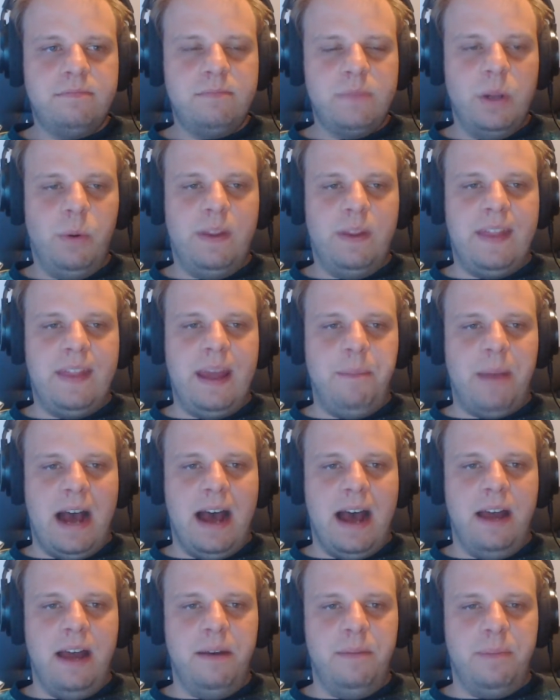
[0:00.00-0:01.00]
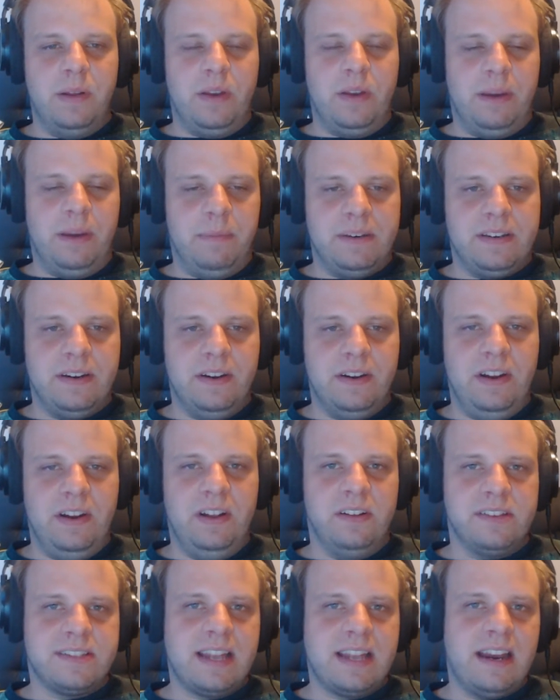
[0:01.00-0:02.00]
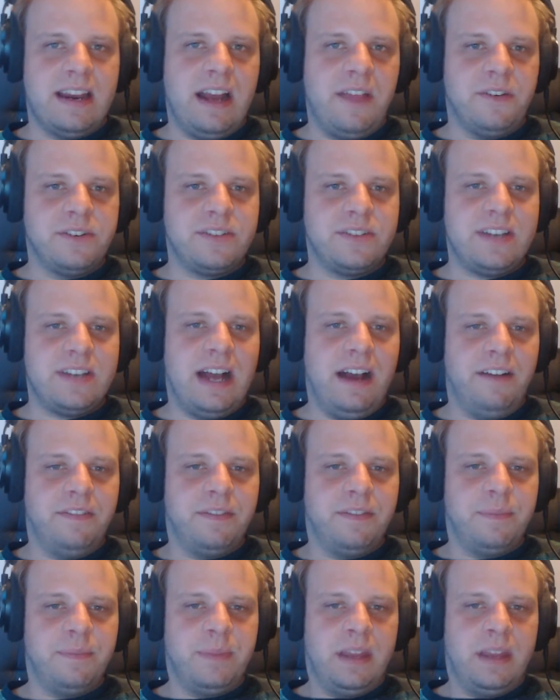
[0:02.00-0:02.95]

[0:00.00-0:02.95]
when they bought building materials and other stuff.